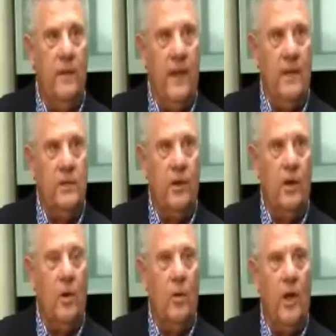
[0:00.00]
things that
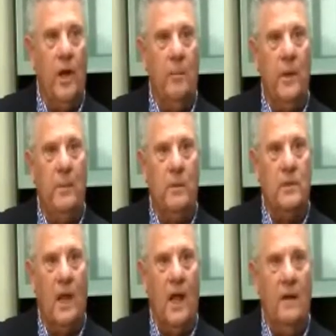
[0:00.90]
are going on in
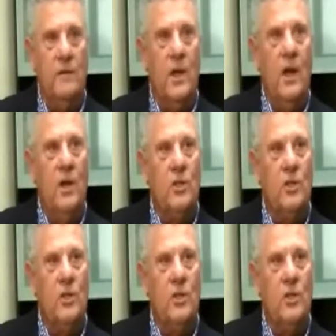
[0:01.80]
people's lives.